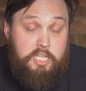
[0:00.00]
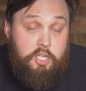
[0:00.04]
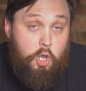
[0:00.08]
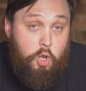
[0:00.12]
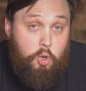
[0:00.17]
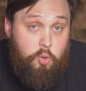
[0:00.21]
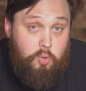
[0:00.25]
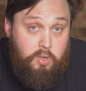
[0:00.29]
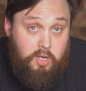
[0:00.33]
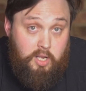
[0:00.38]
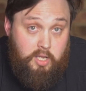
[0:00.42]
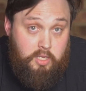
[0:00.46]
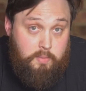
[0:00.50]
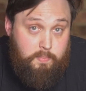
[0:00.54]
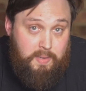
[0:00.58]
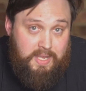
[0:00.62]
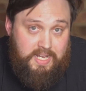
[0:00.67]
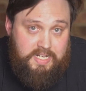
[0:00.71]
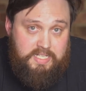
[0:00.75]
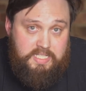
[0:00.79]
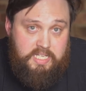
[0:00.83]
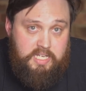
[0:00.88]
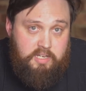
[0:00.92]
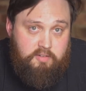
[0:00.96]
coli
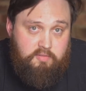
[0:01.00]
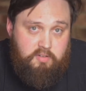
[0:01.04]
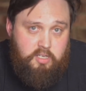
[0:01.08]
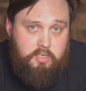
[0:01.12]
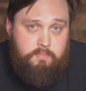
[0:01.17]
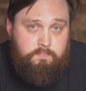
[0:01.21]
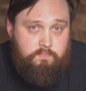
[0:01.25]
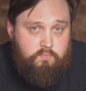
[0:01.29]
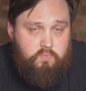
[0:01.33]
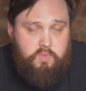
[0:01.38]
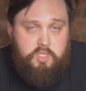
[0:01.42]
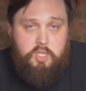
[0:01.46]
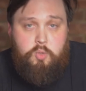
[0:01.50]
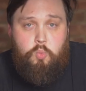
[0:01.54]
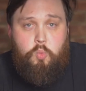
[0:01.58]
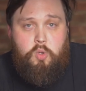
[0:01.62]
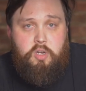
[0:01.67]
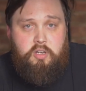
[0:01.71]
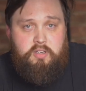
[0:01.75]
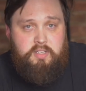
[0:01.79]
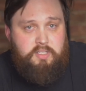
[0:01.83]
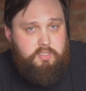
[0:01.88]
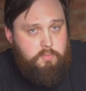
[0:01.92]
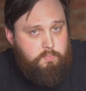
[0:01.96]
bacteria, don't
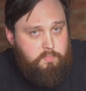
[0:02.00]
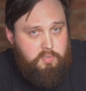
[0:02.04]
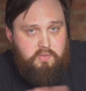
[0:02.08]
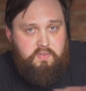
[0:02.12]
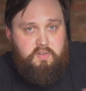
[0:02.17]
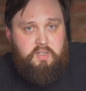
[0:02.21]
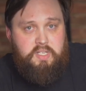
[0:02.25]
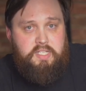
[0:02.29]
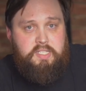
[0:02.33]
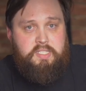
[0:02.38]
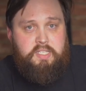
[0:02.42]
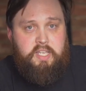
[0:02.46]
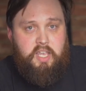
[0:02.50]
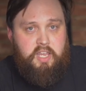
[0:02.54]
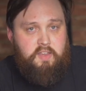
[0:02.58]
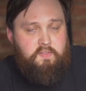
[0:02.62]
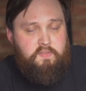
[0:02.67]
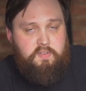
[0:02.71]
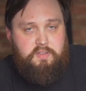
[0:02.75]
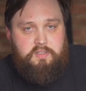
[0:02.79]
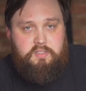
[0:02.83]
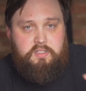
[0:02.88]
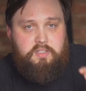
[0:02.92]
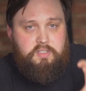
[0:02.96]
worry, it's perfectly safe,
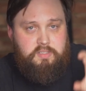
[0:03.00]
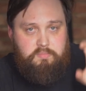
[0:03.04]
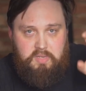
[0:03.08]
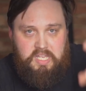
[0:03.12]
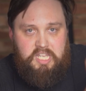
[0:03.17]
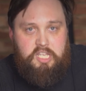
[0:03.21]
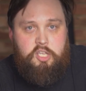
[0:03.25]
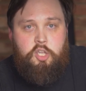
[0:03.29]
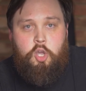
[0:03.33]
it's just E.